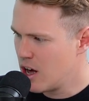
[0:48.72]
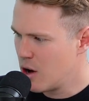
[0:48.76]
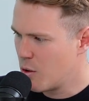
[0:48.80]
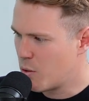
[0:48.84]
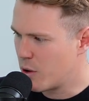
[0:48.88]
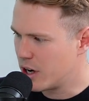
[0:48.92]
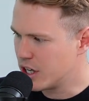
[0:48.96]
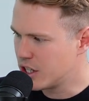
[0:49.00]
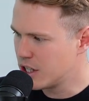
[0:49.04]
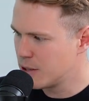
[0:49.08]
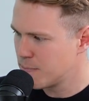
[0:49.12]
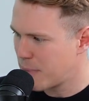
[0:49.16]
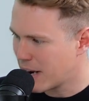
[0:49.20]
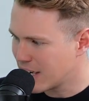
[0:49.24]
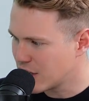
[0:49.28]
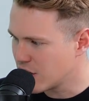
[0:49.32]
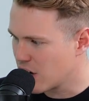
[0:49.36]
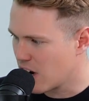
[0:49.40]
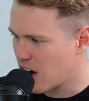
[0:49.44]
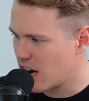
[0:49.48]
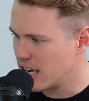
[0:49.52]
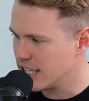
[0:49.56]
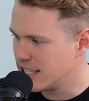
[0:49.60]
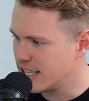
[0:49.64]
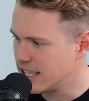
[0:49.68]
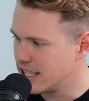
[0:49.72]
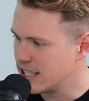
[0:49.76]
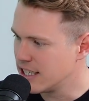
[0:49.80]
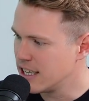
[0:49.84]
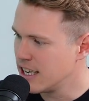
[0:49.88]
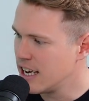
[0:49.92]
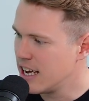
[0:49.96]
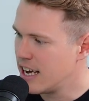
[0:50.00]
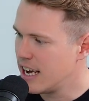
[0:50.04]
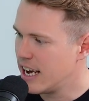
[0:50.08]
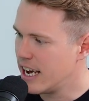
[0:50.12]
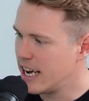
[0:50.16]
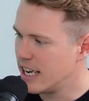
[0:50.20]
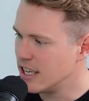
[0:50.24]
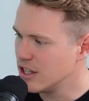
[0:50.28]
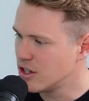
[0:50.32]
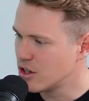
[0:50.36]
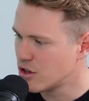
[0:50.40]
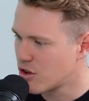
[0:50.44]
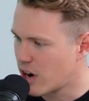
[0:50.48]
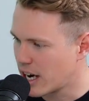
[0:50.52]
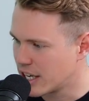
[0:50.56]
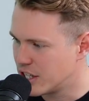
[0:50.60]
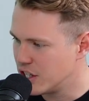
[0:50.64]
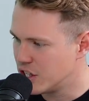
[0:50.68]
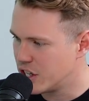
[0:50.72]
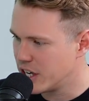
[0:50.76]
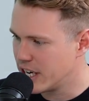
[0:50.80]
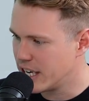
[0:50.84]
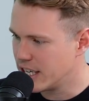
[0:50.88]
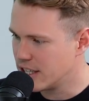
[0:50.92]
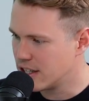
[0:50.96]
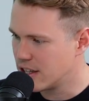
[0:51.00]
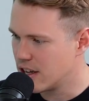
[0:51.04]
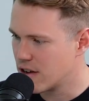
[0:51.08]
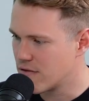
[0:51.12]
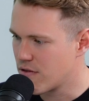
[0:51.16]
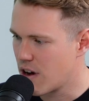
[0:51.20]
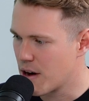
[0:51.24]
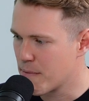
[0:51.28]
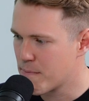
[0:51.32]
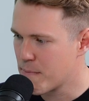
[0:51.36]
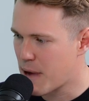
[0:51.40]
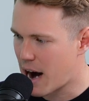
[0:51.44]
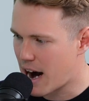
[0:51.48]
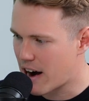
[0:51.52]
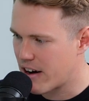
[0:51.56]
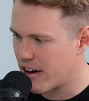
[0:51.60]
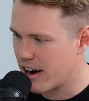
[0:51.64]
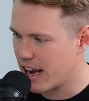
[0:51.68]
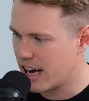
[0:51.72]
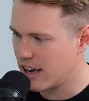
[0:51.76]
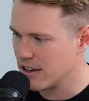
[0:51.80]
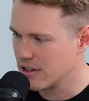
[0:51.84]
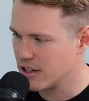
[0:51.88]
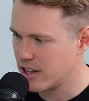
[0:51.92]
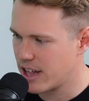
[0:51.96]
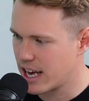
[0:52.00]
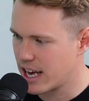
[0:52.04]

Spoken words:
which specialises in strategies that run parallel to